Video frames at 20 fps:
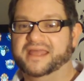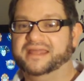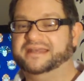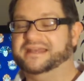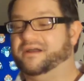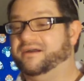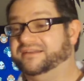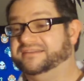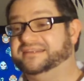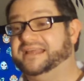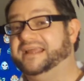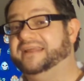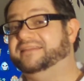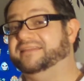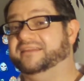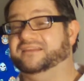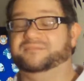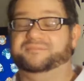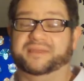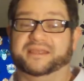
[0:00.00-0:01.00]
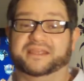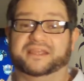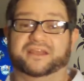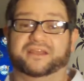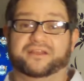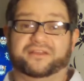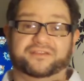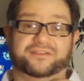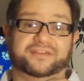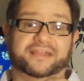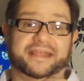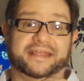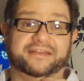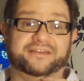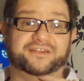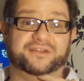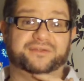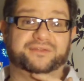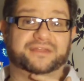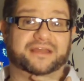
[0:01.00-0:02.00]
Now I say this because in
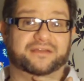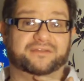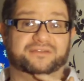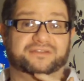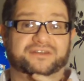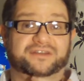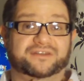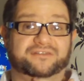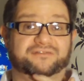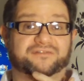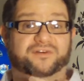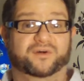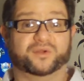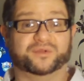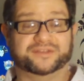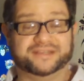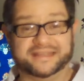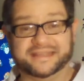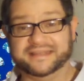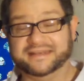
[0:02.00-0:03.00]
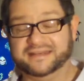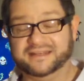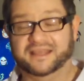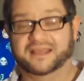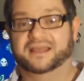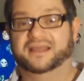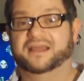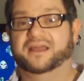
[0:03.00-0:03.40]
2014,